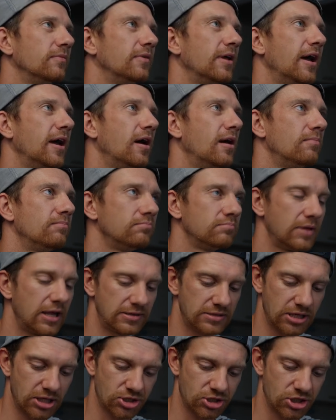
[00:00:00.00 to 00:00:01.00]

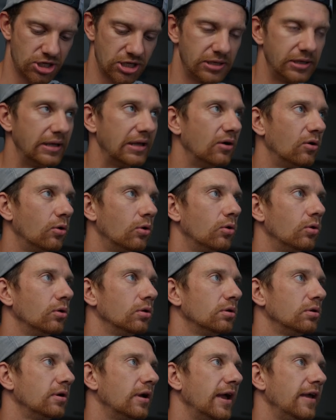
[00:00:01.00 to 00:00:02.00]
That's actually
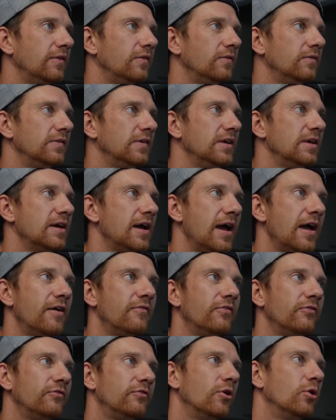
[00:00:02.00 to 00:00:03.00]
all. As you see, I
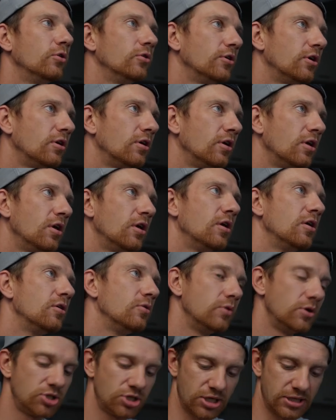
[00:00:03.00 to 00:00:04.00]
have a folder
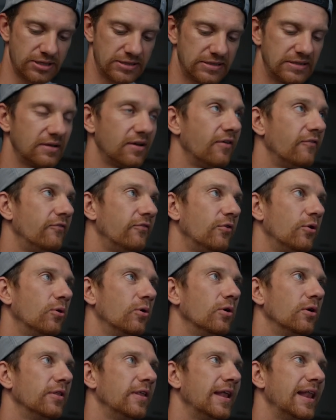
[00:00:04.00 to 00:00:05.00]
which is
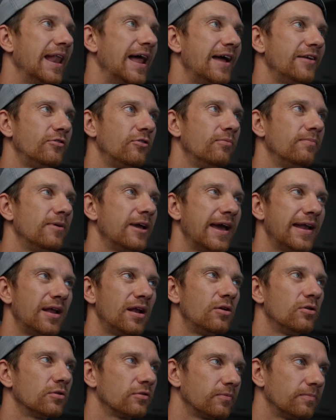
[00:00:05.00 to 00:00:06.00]
for the Lightroom
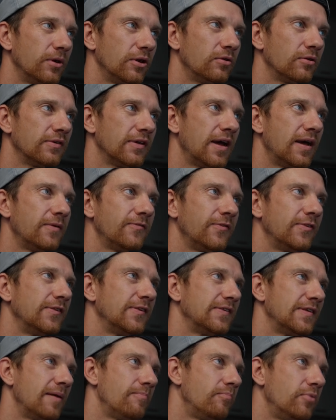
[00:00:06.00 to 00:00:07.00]
catalogs, because I have it
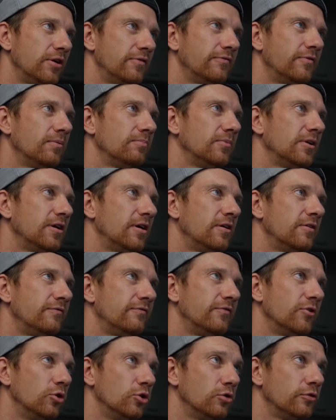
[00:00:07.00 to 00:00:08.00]
separate from the
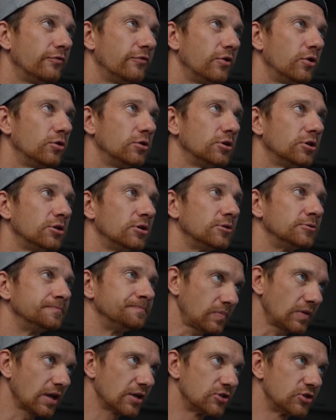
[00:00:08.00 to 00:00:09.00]
photo folder.
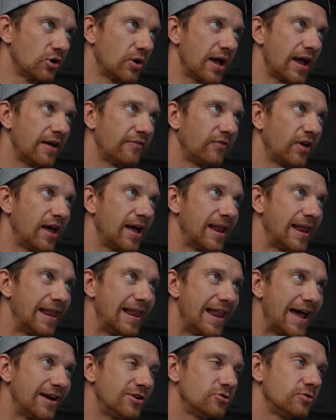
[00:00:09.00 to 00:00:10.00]
So I have a
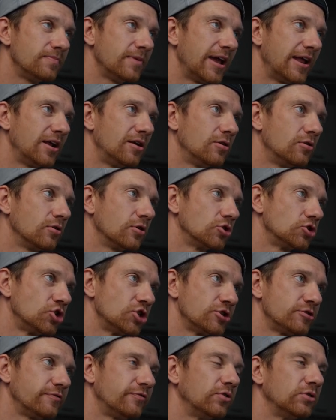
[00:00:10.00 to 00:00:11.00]
Lightroom catalog
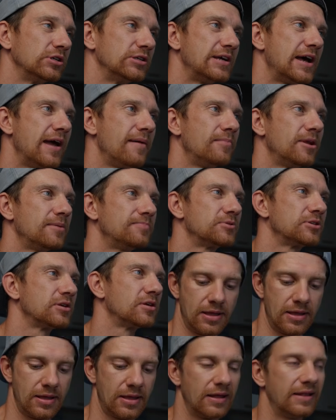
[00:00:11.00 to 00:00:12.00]
just for the time-lapse.
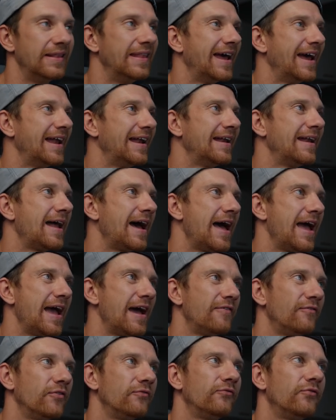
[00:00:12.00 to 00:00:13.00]
Then I
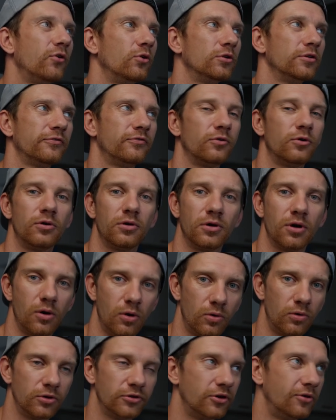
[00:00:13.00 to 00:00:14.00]
have a folder for
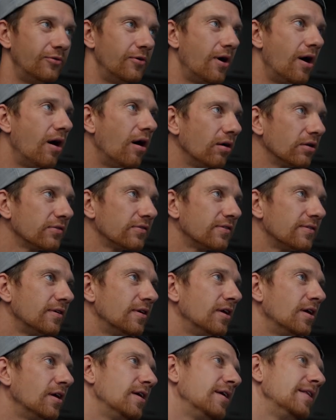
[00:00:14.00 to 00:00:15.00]
all the RAWs.
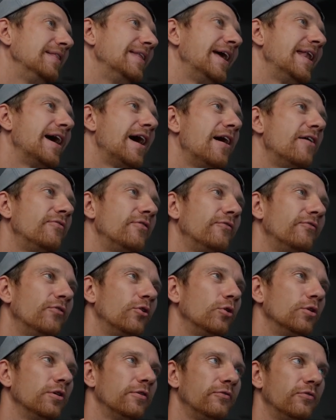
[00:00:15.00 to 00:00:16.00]
Then I have a
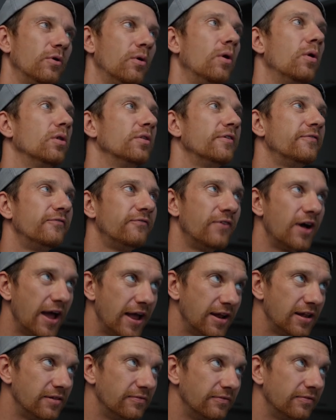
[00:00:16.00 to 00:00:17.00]
folder for all the
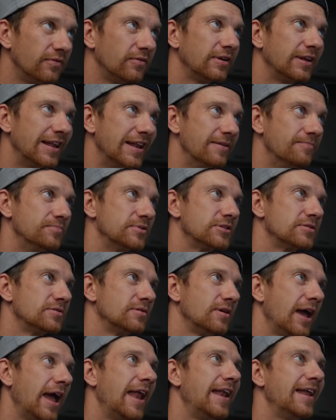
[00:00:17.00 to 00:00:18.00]
final clips
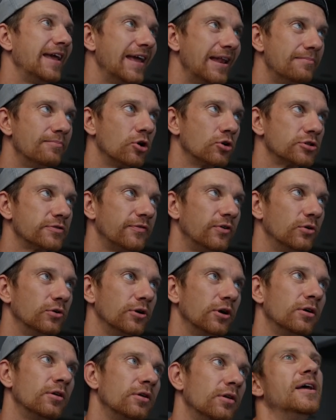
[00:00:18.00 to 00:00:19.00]
and the inbox folder.
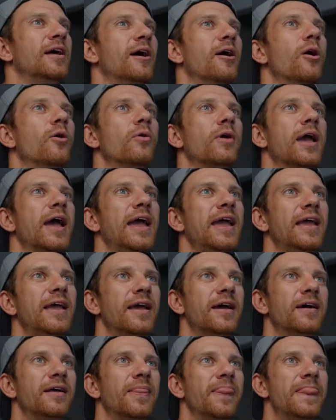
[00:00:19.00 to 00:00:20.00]
Okay,
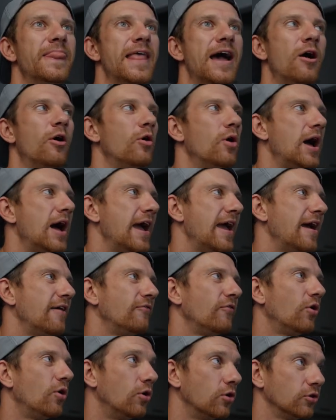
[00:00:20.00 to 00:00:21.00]
now I have
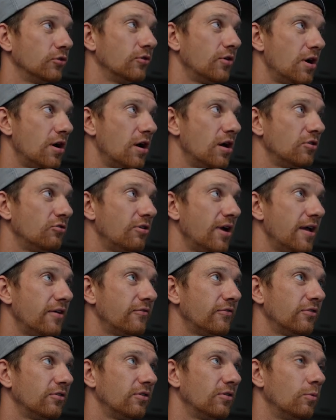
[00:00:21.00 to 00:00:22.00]
also a hard drive,
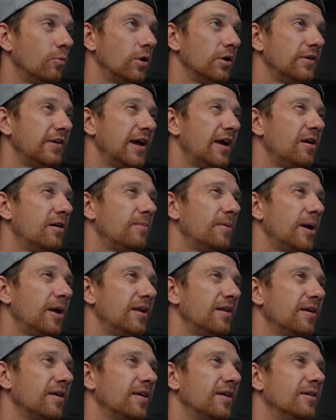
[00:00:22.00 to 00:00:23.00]
1
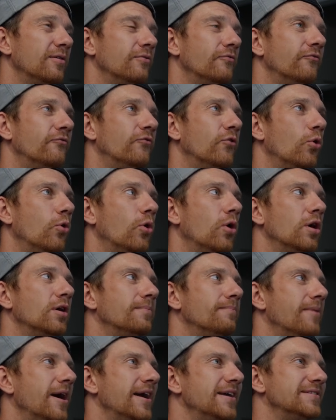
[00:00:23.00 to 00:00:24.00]
terabyte for
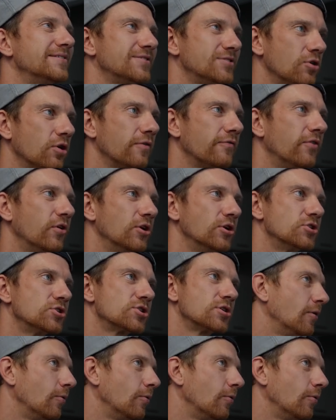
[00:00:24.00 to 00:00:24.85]
my stock footage.